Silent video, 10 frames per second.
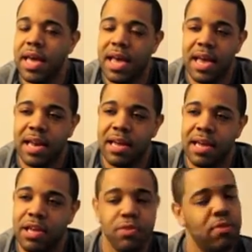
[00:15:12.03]
And
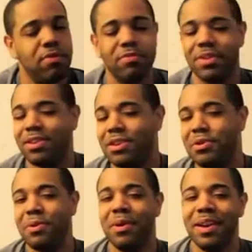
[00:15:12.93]
uh, you won't
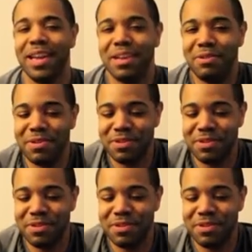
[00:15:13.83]
know, like you,